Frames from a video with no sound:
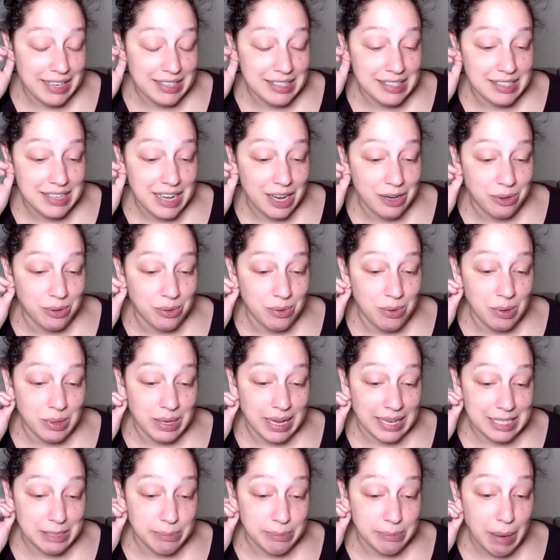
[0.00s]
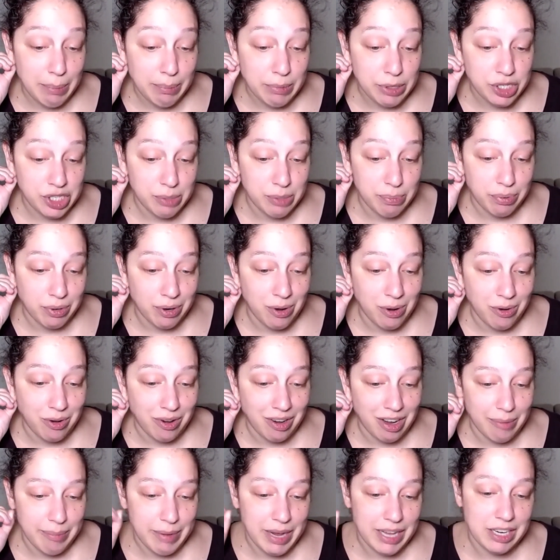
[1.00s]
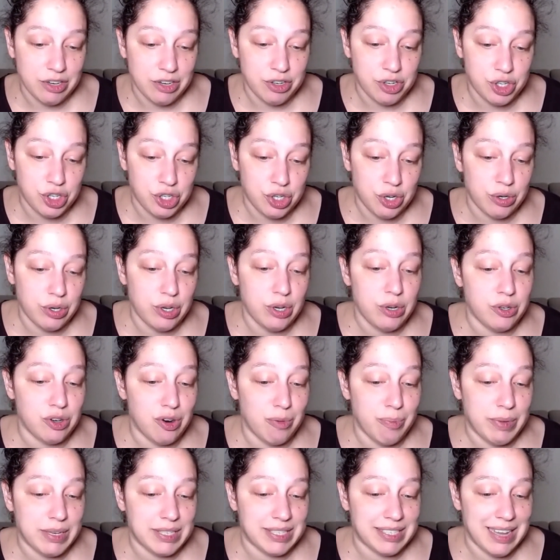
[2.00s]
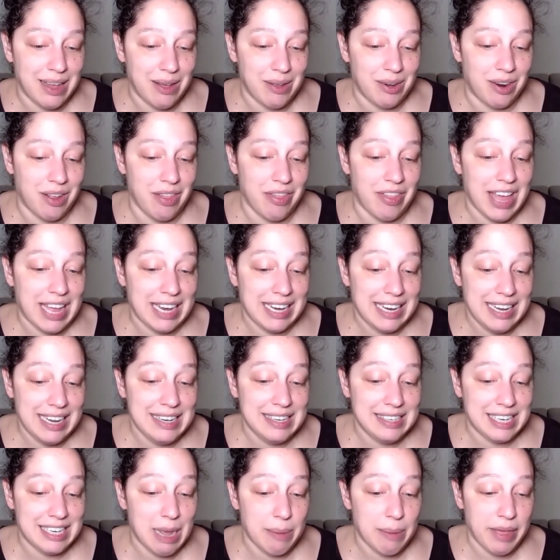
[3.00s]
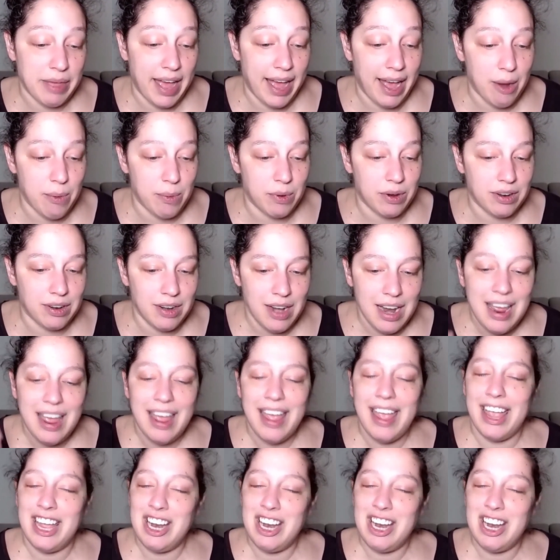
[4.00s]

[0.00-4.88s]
Inside Google Ads membership program and ensure you don't miss out on that in-depth hour